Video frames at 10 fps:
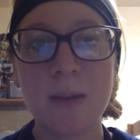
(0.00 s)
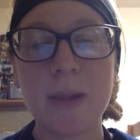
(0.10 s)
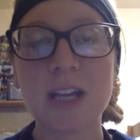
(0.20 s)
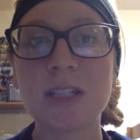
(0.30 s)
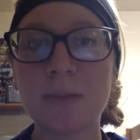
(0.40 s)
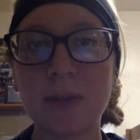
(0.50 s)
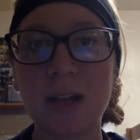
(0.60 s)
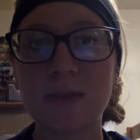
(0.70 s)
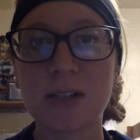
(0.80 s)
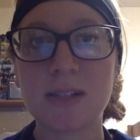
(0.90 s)
Patient
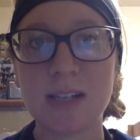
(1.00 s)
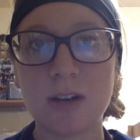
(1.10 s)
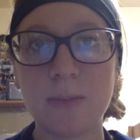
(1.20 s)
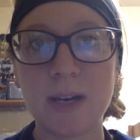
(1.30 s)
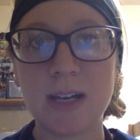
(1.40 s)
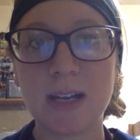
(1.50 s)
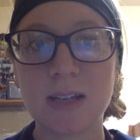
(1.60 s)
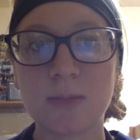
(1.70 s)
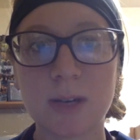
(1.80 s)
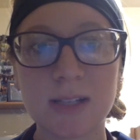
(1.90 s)
believes her COPD
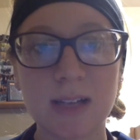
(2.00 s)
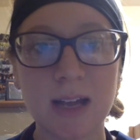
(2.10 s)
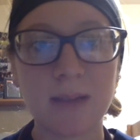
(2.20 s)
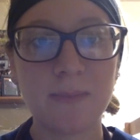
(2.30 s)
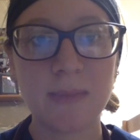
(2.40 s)
is worsening.